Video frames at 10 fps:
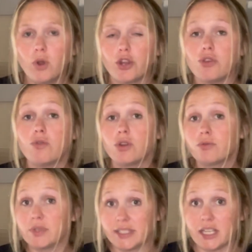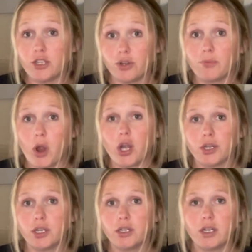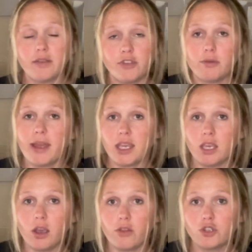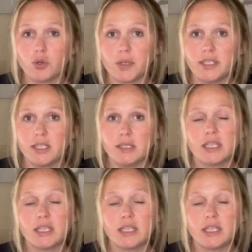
Are you going to resent your partner if they're making all the choices?